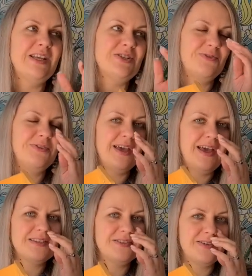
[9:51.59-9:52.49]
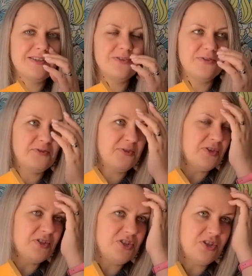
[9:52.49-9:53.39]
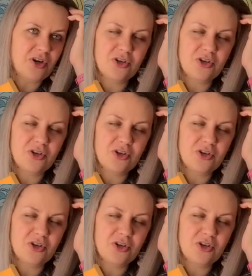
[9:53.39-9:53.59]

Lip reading: Sophia has the rest of the furniture.